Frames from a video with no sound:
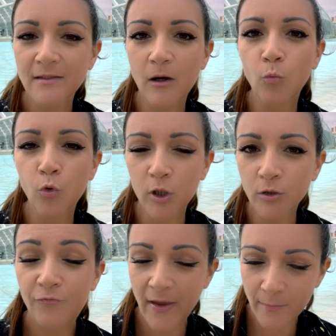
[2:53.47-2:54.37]
A
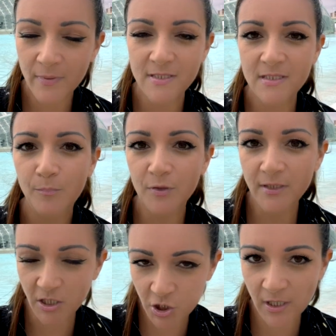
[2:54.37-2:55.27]
world famous
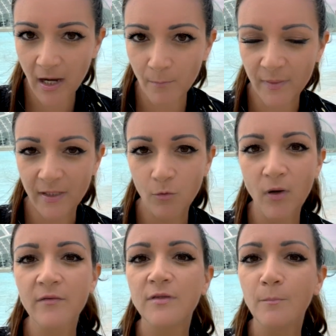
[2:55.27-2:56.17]
production company, one
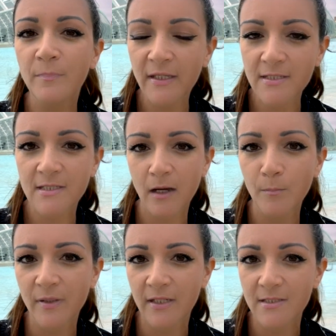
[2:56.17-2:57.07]
of the biggest
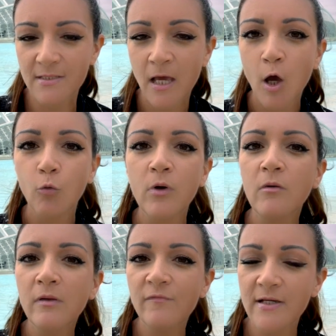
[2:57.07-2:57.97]
companies, will
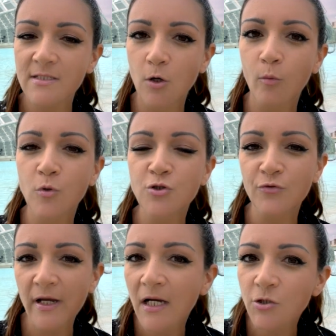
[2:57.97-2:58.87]
invest almost
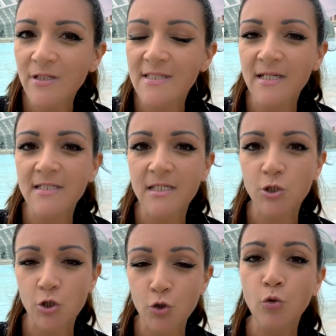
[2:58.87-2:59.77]

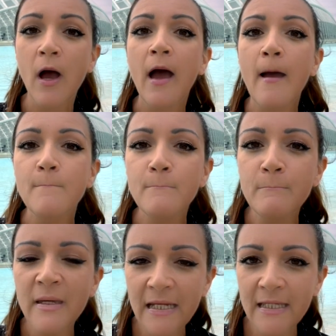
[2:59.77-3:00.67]
362
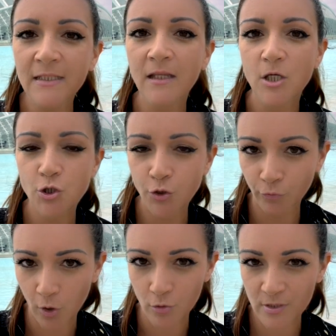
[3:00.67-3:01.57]
million
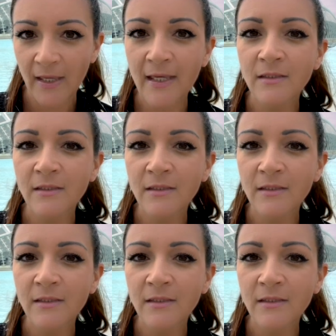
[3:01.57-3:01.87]
euros in